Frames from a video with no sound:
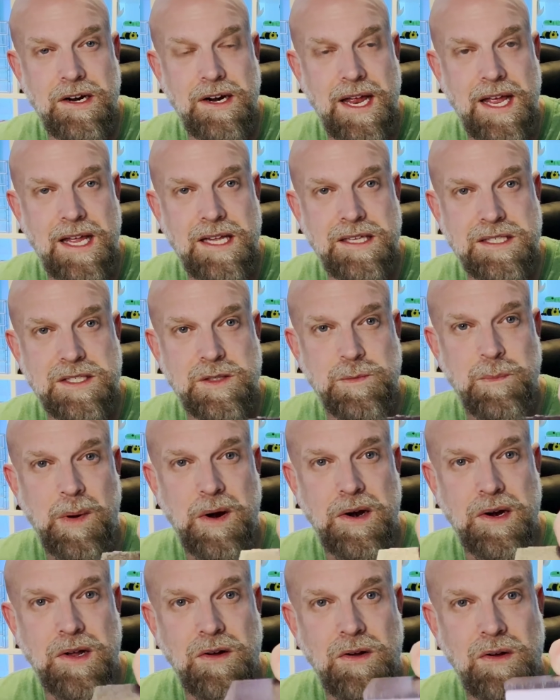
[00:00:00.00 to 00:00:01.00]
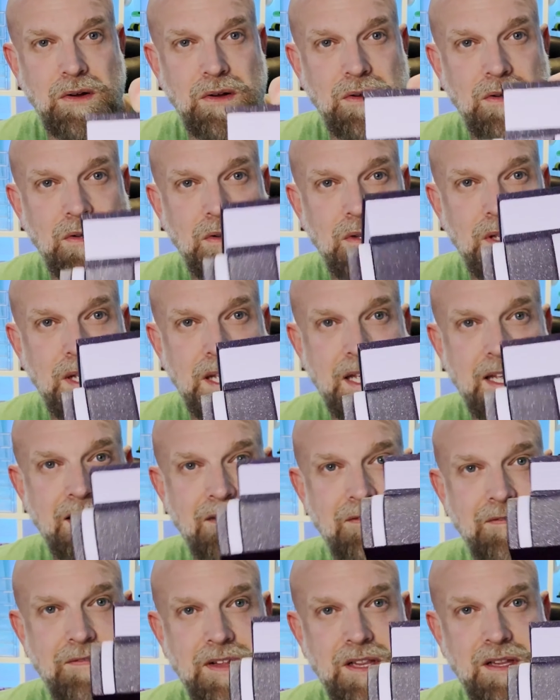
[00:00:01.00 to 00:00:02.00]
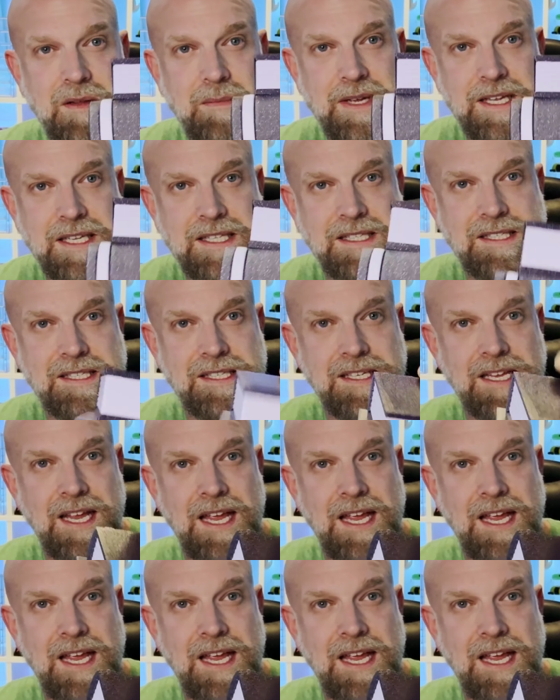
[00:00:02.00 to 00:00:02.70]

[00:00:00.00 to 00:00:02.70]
and sparkle and filaments,